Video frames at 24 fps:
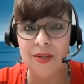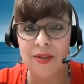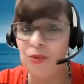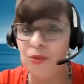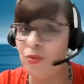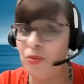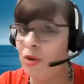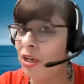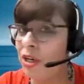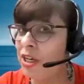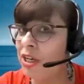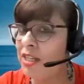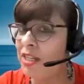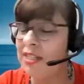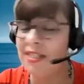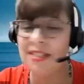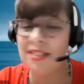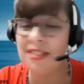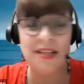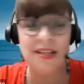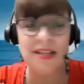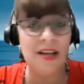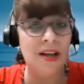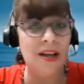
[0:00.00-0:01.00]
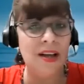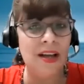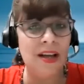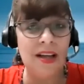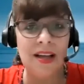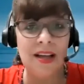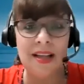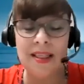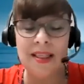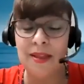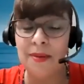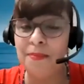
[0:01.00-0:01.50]
towards
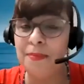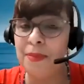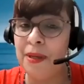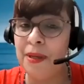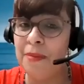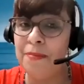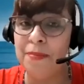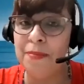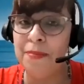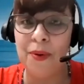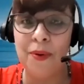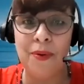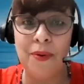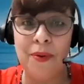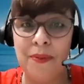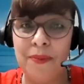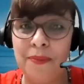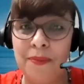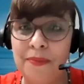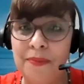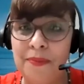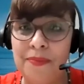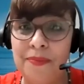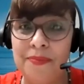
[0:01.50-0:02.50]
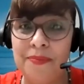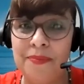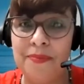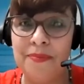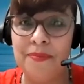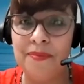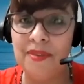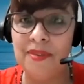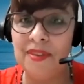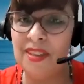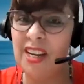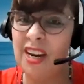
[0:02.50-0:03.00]
the people
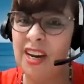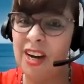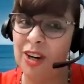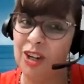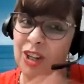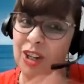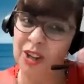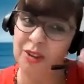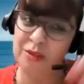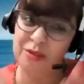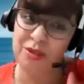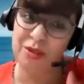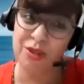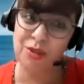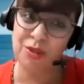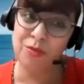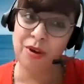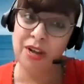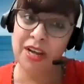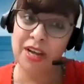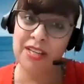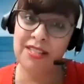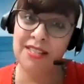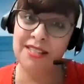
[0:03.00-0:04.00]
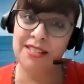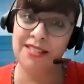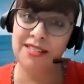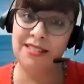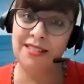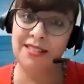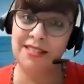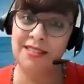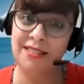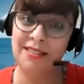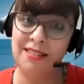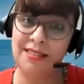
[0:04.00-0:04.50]
that are close to
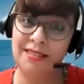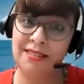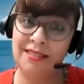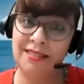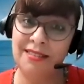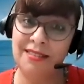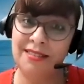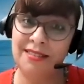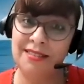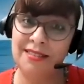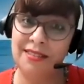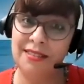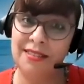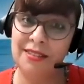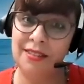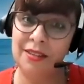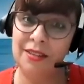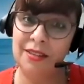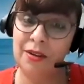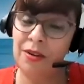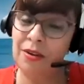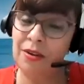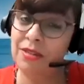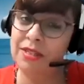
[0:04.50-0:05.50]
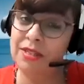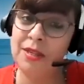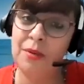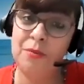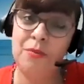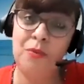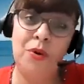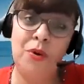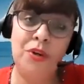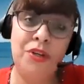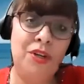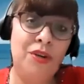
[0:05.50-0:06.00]
us,
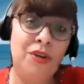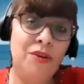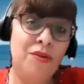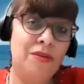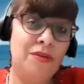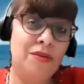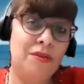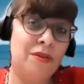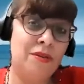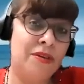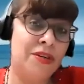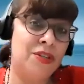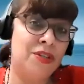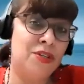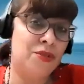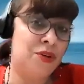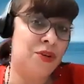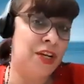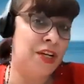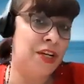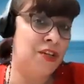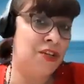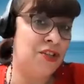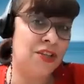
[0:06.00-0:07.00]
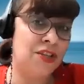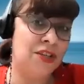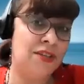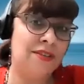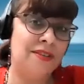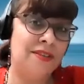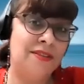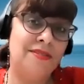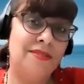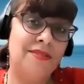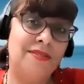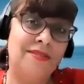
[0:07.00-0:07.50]
someone new or a stranger,
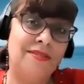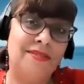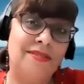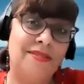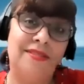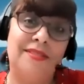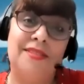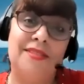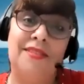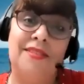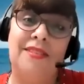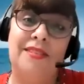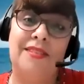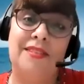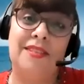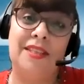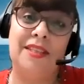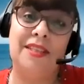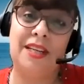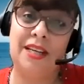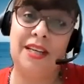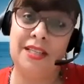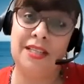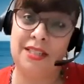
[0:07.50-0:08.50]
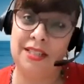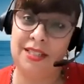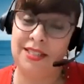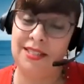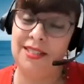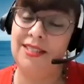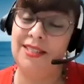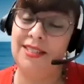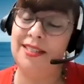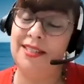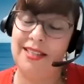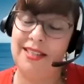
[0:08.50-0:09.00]

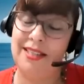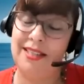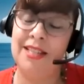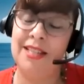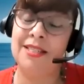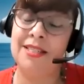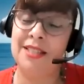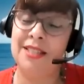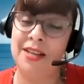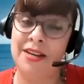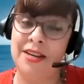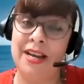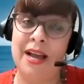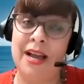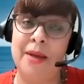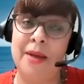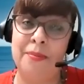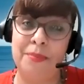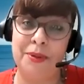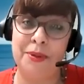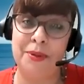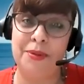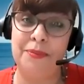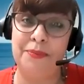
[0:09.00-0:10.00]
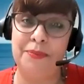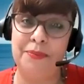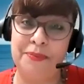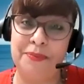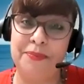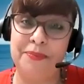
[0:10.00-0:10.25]
because it's going to happen.